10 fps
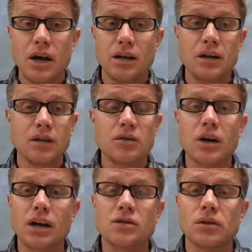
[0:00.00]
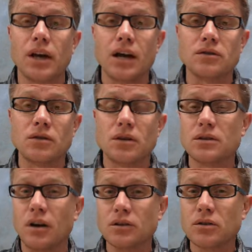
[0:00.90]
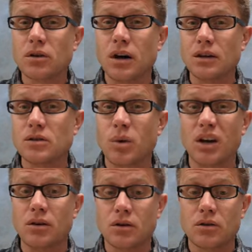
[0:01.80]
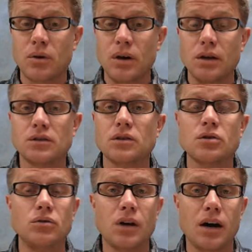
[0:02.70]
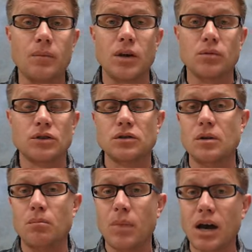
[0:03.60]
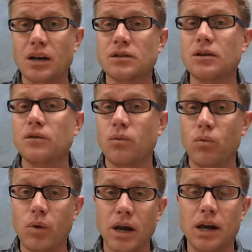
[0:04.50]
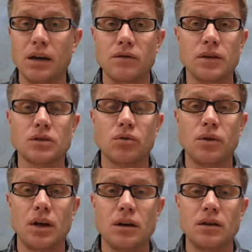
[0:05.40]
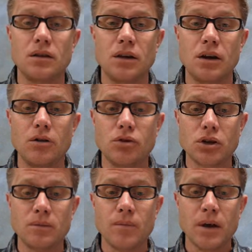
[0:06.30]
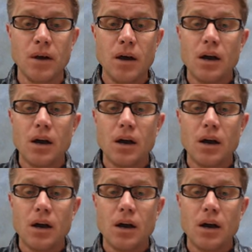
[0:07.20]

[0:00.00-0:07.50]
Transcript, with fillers: Another natural hazard that's also caused by an earthquake is a tsunami, which is a massive wave that's created in the ocean.